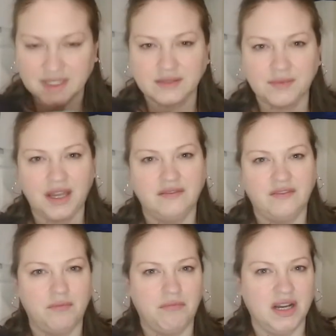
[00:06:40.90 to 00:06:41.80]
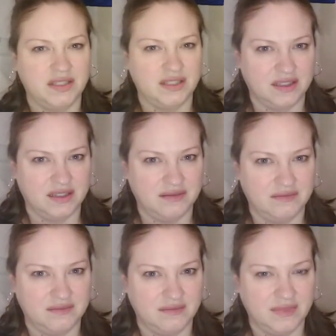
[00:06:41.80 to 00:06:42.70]
some kind of a musk.
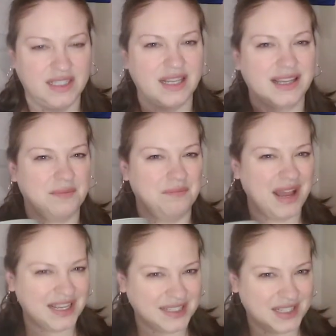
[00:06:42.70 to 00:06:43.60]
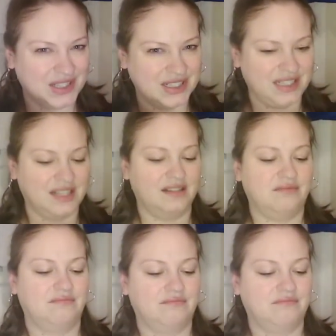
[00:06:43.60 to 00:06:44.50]
It's like a masculine scent,